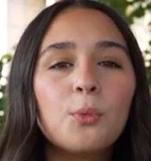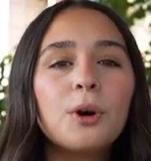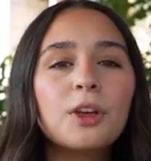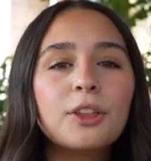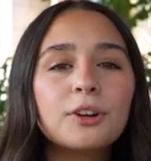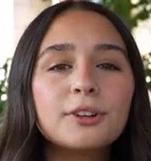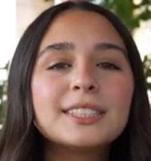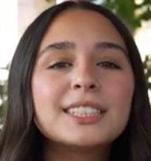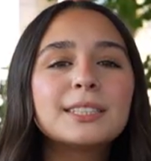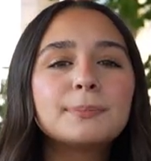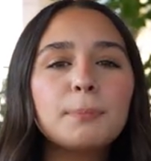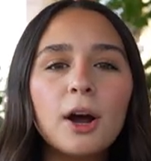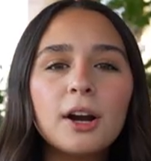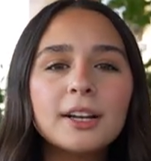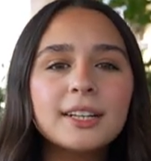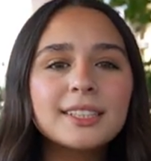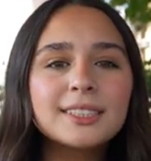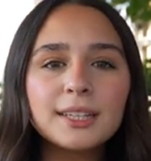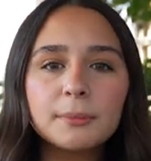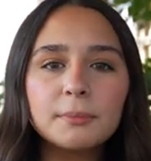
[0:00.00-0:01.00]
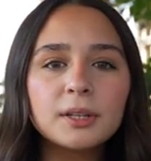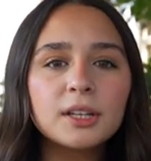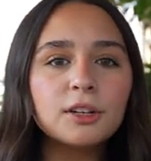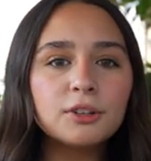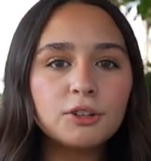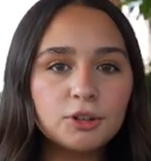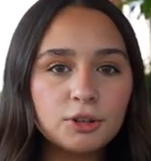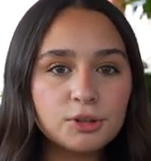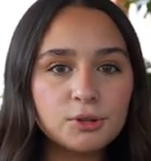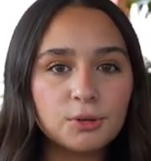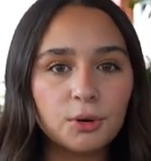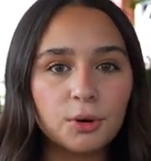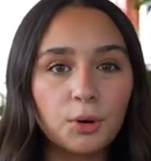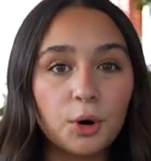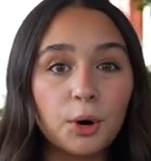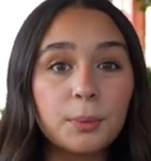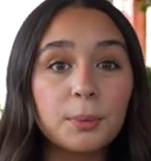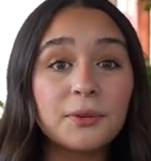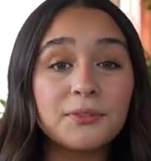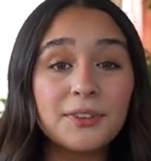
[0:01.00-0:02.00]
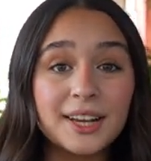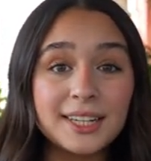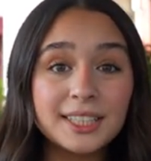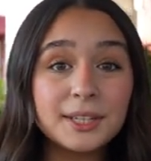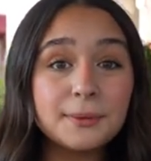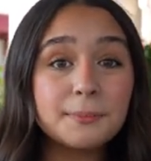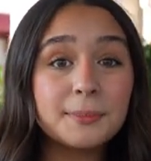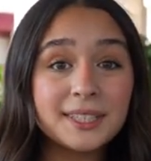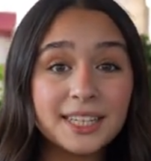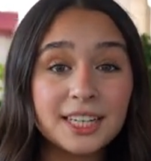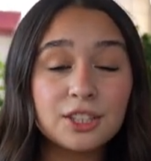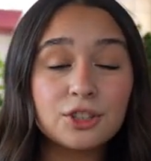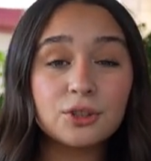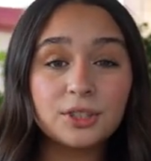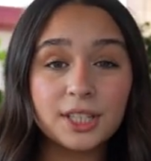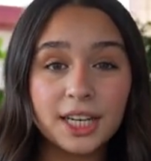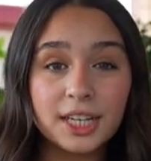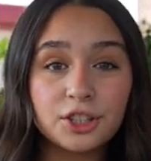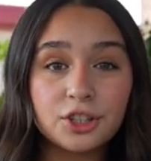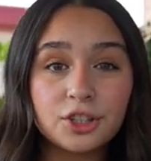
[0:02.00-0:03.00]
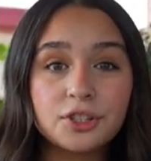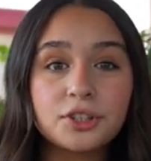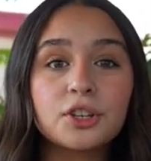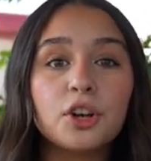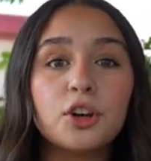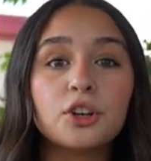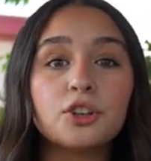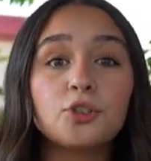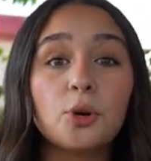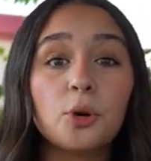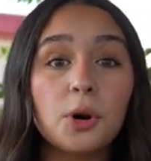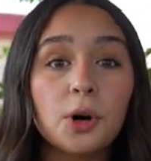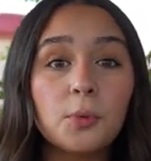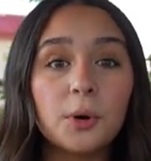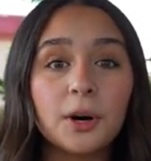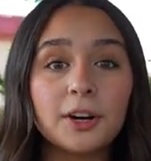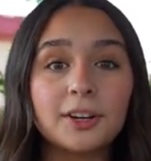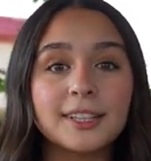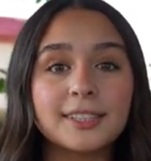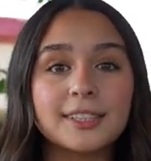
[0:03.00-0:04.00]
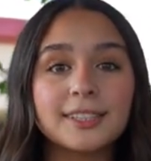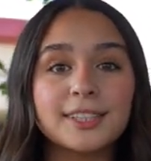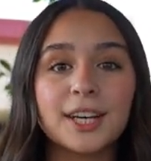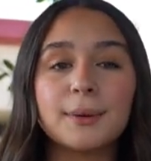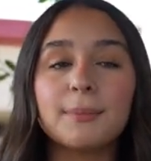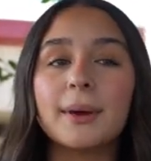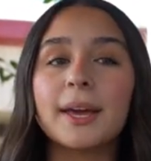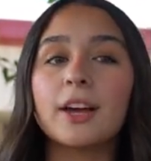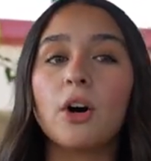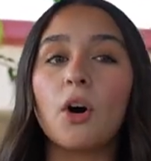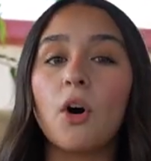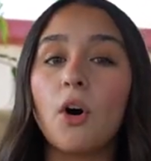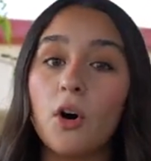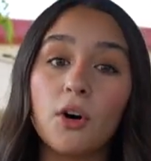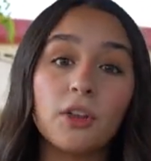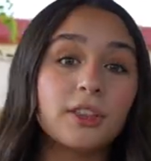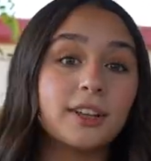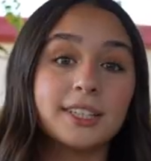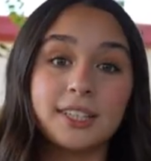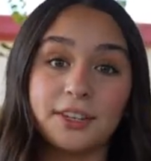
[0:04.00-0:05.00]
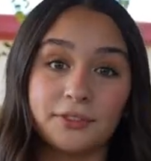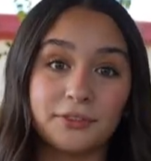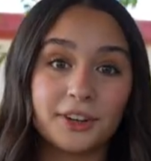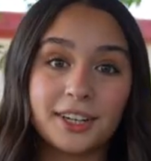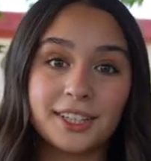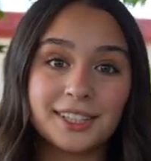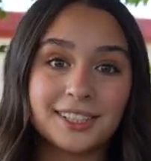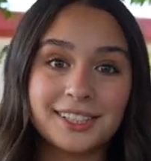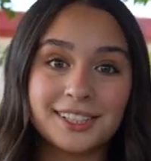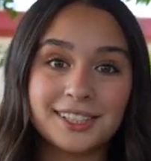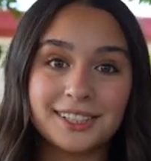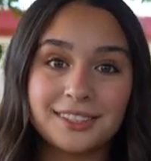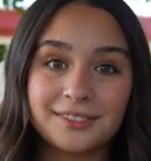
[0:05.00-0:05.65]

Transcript: Whether it's spotting something unusual or preventing potential dangers, your awareness can make all the difference.